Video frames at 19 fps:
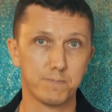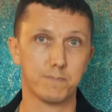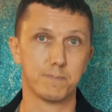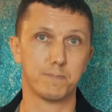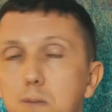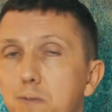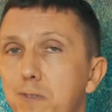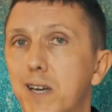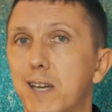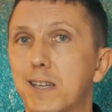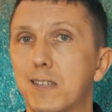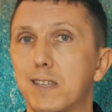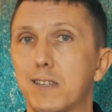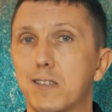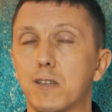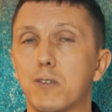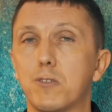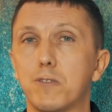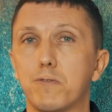Obtain
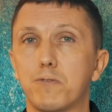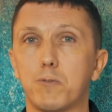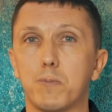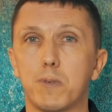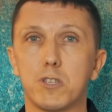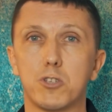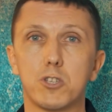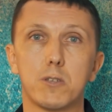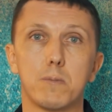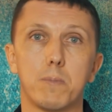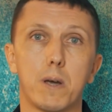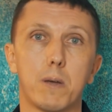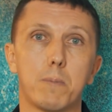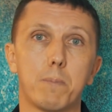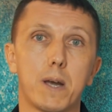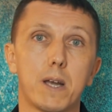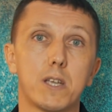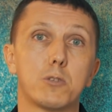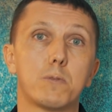detailed information about
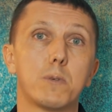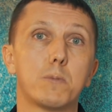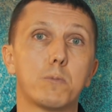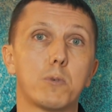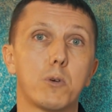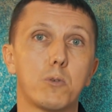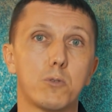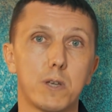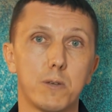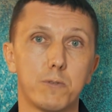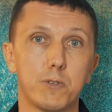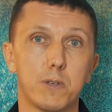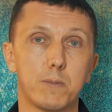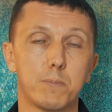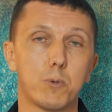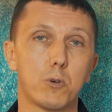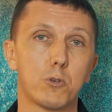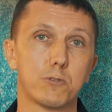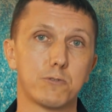management programs
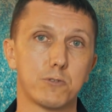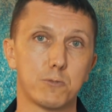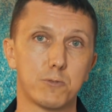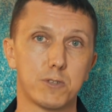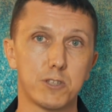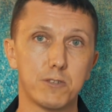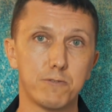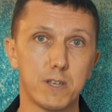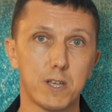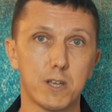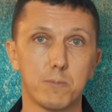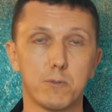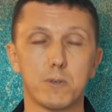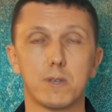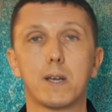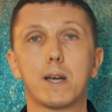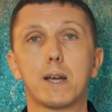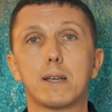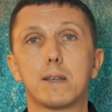both from the developer
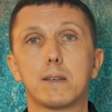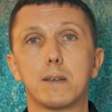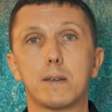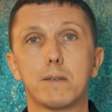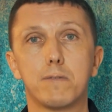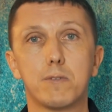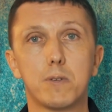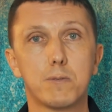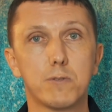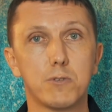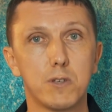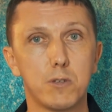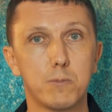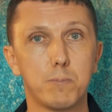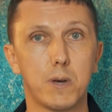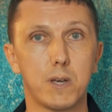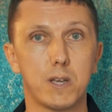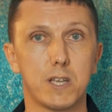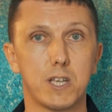and from
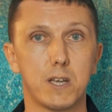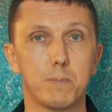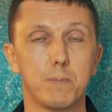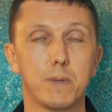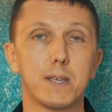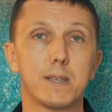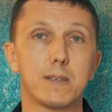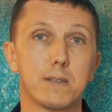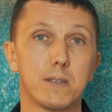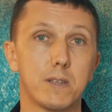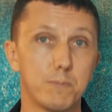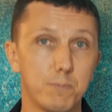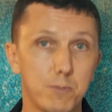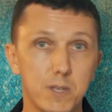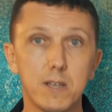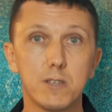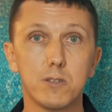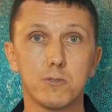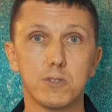third-party companies.
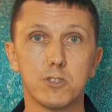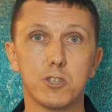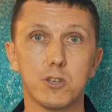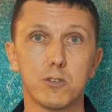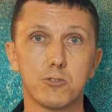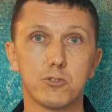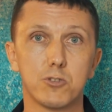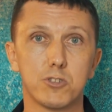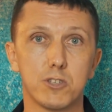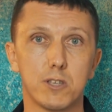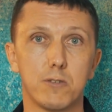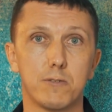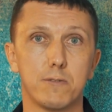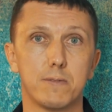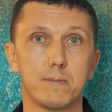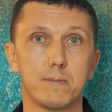Compare the results yourself.